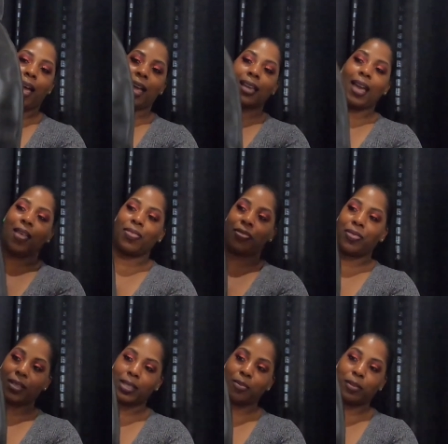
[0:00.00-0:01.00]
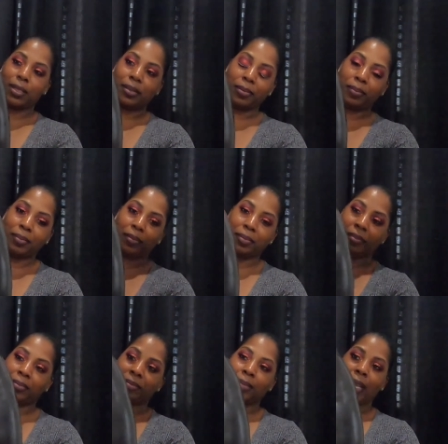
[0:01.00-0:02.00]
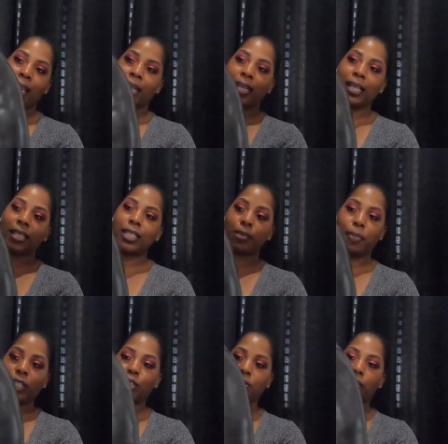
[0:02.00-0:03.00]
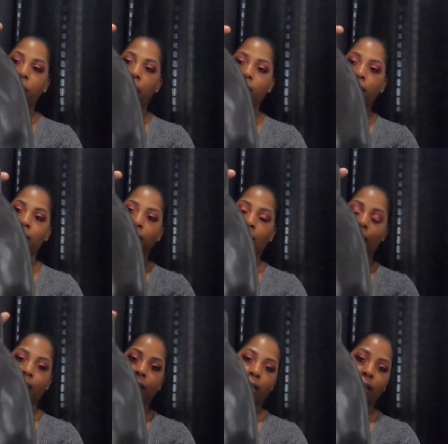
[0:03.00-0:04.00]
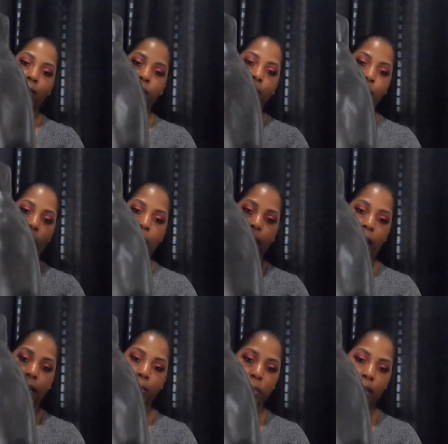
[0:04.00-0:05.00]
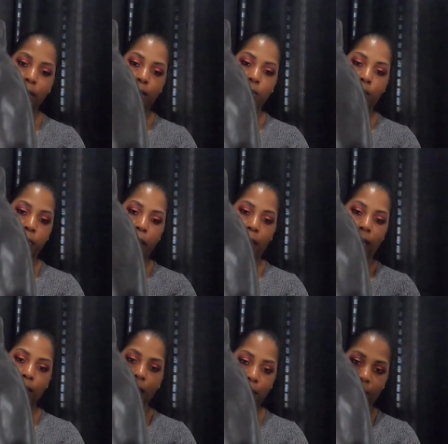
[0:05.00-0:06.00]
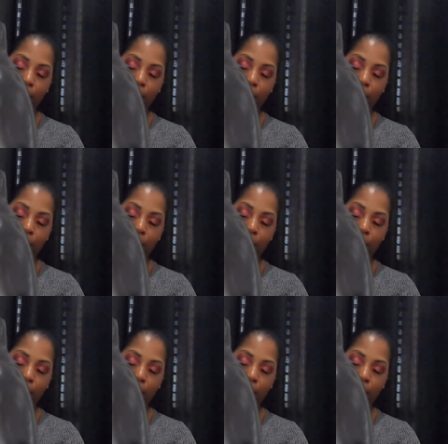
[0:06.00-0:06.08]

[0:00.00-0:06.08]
I got this one. Nothing special about it. The only reason why I got it because it was black.